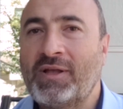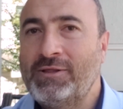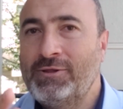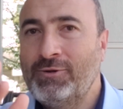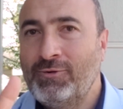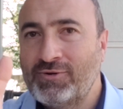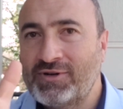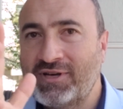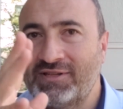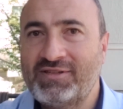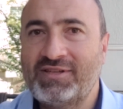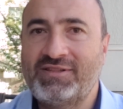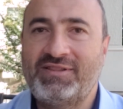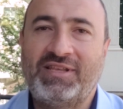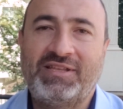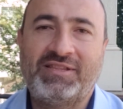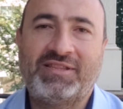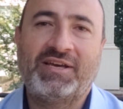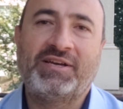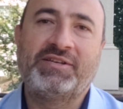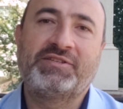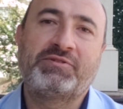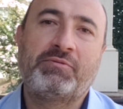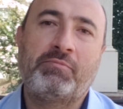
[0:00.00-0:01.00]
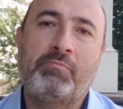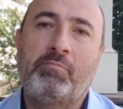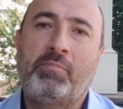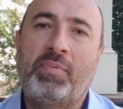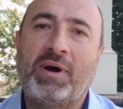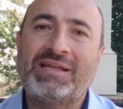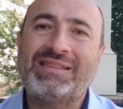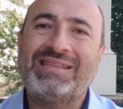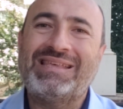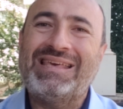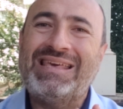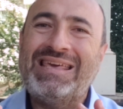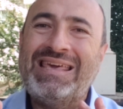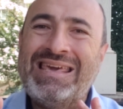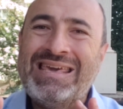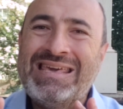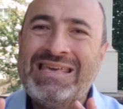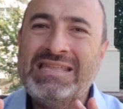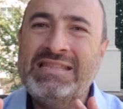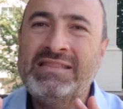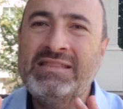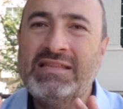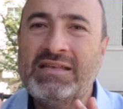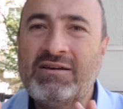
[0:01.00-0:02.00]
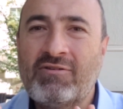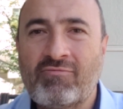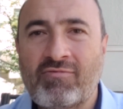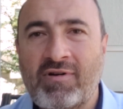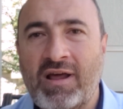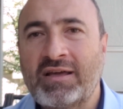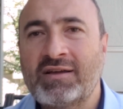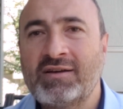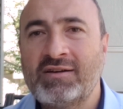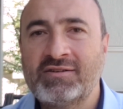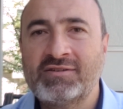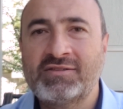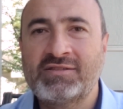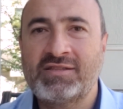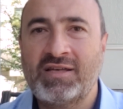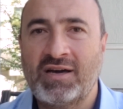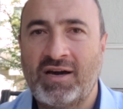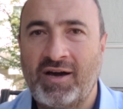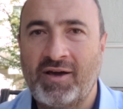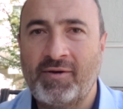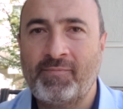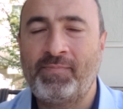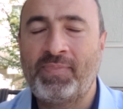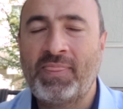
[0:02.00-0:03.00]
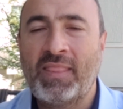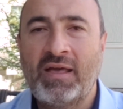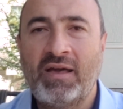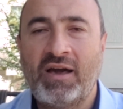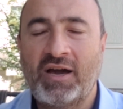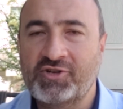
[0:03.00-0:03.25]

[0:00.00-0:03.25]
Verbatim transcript: Look at the details. But in record time,